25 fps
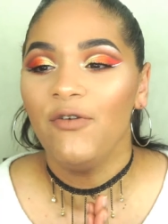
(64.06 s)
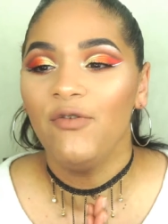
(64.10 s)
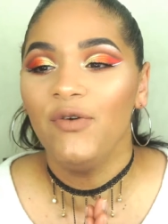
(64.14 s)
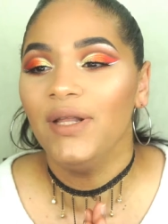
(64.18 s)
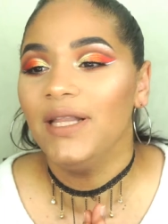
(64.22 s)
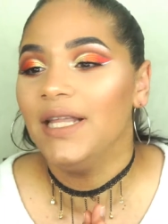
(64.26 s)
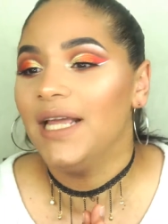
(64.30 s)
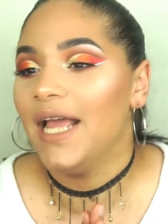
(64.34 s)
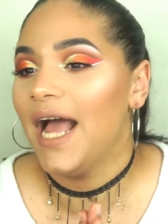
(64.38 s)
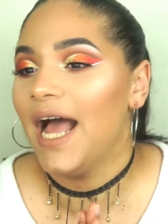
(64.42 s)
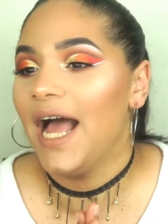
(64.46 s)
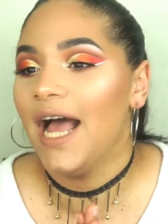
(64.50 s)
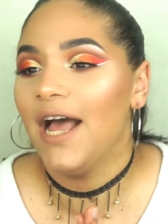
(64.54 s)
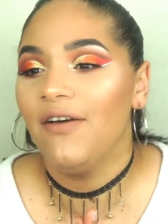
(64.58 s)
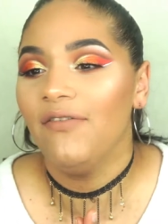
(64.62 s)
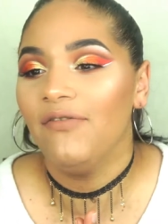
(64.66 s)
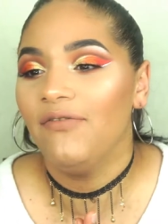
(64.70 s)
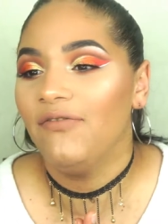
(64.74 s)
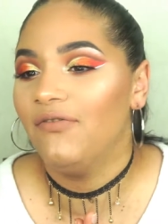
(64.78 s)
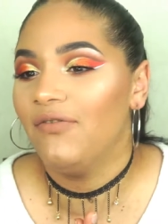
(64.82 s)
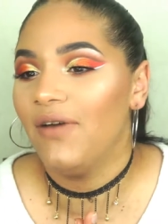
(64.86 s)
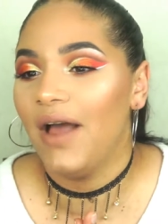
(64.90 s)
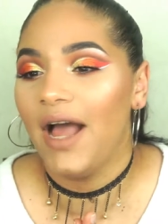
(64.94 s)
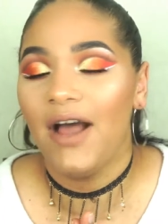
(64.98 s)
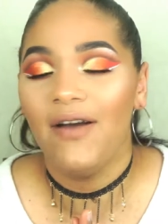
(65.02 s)
really
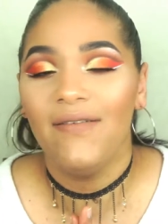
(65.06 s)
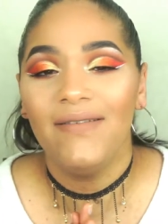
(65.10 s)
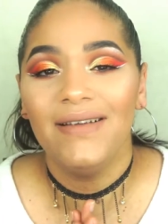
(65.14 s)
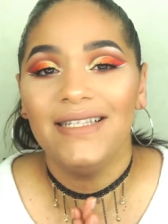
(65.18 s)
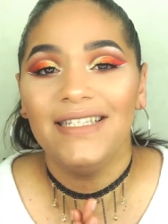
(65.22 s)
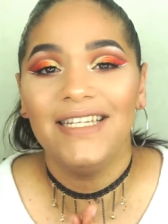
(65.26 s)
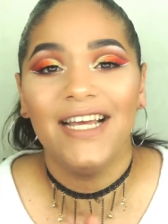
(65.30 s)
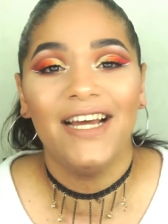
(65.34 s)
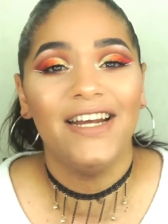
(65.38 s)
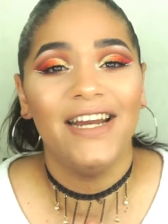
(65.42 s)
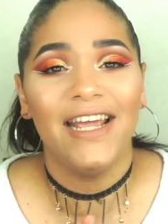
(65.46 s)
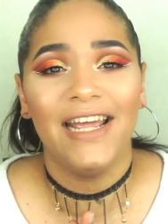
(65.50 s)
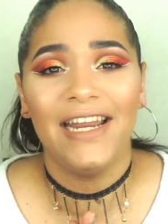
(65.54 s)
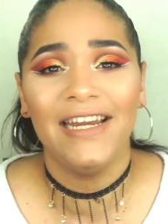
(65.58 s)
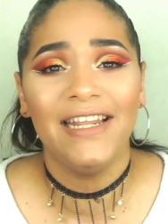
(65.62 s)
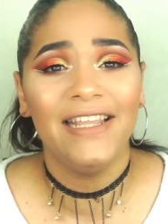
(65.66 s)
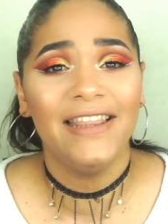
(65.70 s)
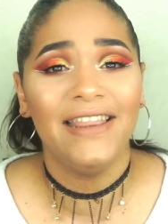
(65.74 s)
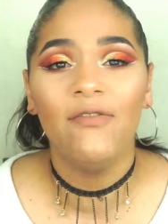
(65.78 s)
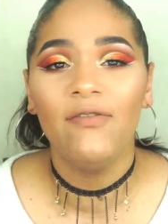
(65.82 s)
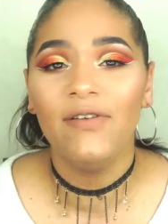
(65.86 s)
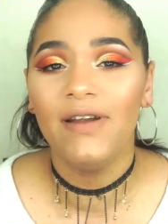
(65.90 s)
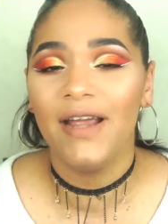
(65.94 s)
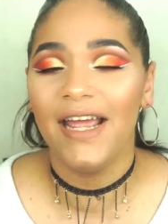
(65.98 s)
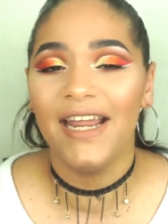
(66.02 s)
haven't done
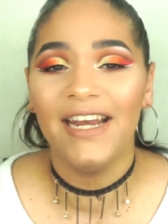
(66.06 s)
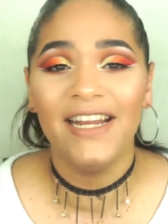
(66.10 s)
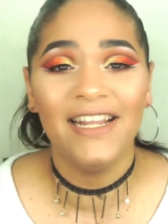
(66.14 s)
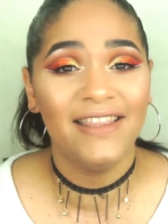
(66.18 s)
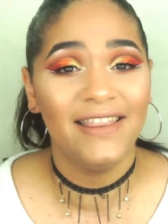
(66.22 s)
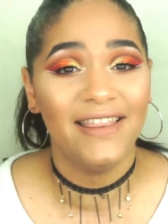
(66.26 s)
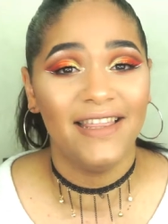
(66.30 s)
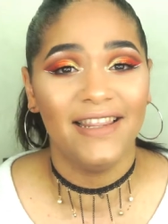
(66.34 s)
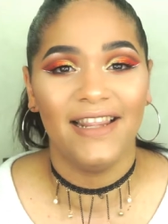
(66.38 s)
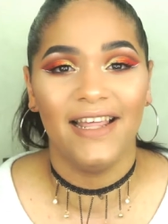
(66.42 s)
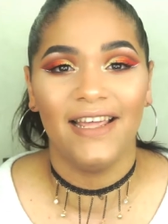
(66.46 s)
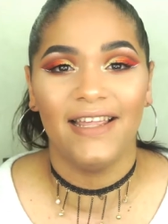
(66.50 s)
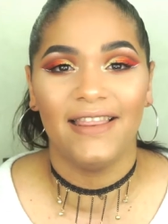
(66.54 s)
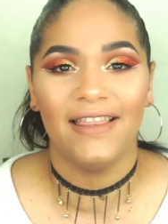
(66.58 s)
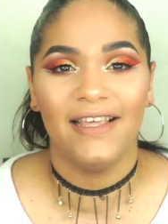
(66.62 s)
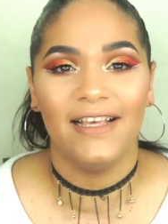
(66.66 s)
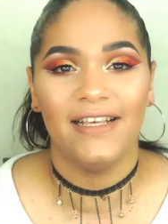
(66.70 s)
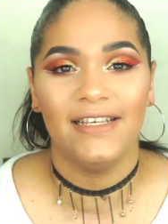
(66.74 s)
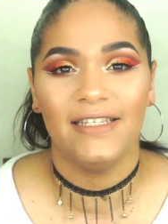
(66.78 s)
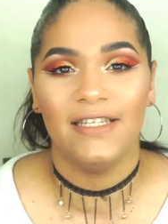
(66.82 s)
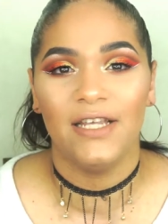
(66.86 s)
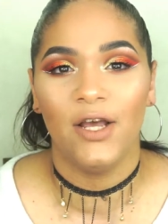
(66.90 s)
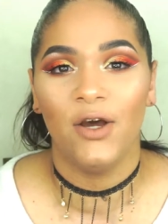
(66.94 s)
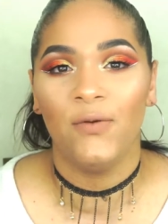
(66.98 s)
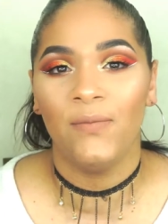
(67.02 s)
anything like
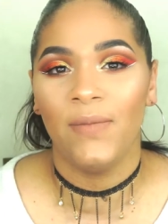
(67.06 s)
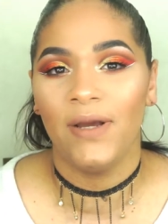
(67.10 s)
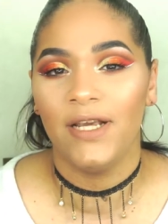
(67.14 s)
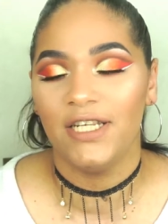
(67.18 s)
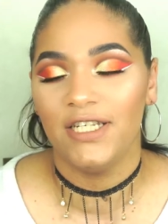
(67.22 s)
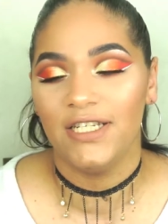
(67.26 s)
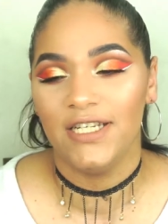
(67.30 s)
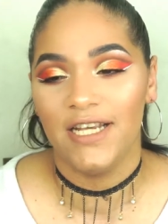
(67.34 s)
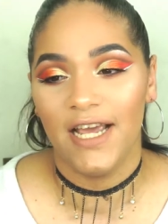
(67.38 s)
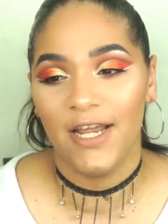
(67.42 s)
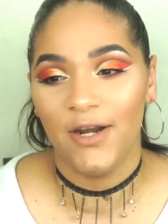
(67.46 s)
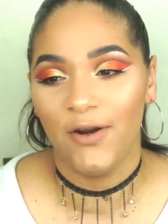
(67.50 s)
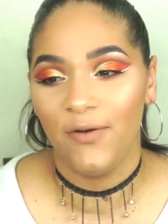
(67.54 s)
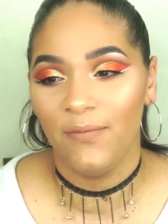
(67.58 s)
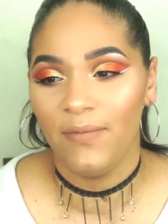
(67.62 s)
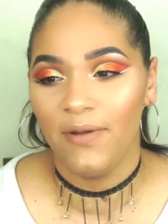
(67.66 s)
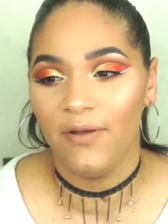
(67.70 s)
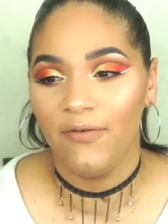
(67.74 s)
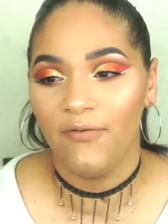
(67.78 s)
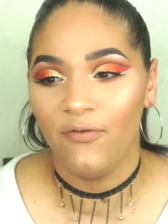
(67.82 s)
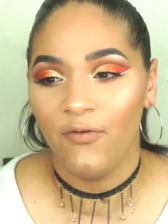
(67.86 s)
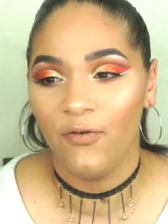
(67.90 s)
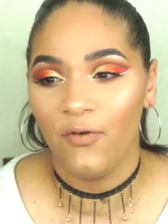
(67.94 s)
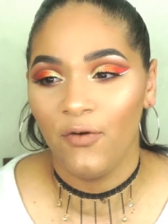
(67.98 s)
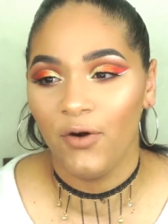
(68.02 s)
this on my channel
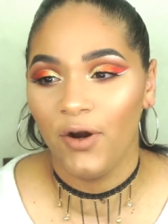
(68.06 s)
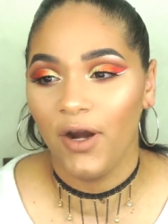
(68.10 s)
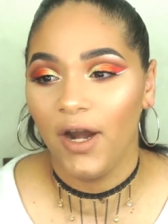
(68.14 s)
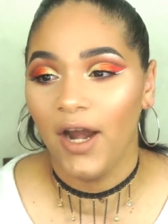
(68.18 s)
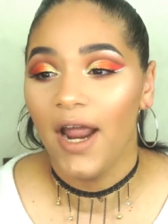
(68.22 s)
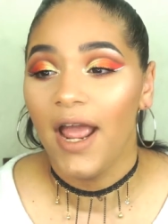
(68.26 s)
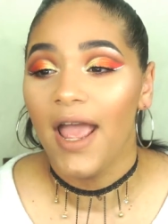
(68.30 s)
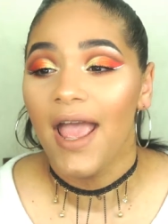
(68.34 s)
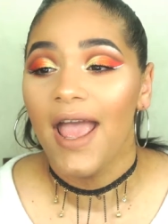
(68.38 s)
before.